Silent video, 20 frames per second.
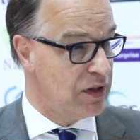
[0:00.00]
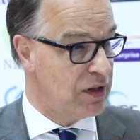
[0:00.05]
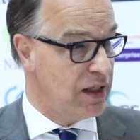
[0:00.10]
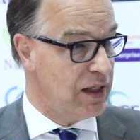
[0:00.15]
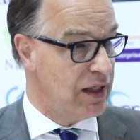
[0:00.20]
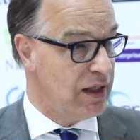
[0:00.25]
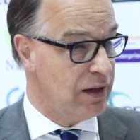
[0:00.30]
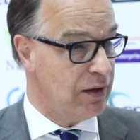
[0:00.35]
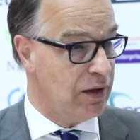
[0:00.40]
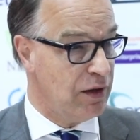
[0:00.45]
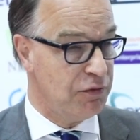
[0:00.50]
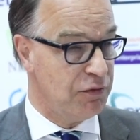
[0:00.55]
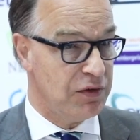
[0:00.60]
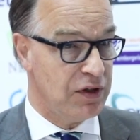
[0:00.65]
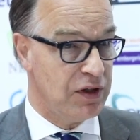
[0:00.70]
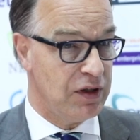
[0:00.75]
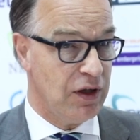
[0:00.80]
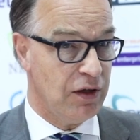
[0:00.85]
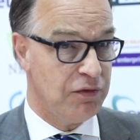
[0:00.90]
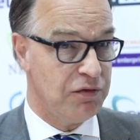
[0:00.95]

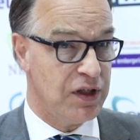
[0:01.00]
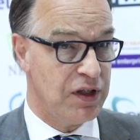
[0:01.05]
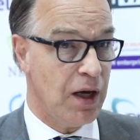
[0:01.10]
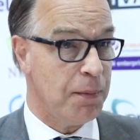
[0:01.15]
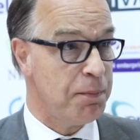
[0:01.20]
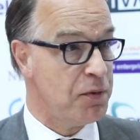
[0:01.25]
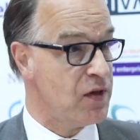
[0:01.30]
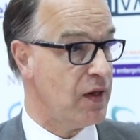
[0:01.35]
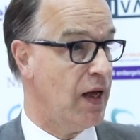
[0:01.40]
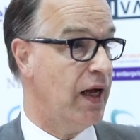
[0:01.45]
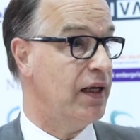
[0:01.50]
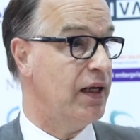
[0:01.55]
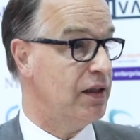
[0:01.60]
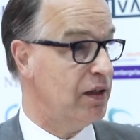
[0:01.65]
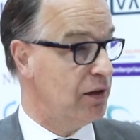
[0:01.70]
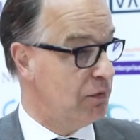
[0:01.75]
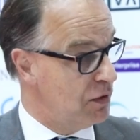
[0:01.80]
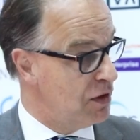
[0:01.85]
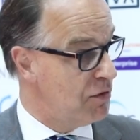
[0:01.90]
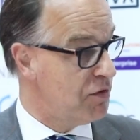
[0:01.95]
the
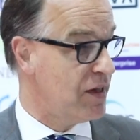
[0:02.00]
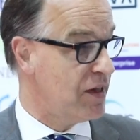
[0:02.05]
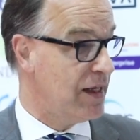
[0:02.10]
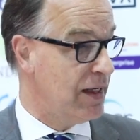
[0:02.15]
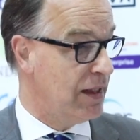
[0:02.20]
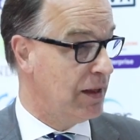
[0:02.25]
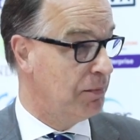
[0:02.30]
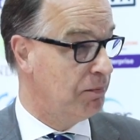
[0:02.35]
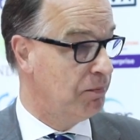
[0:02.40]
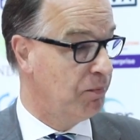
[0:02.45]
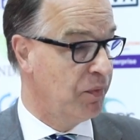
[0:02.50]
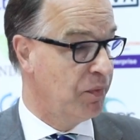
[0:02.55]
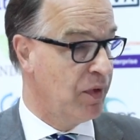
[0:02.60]
upside that we've seen.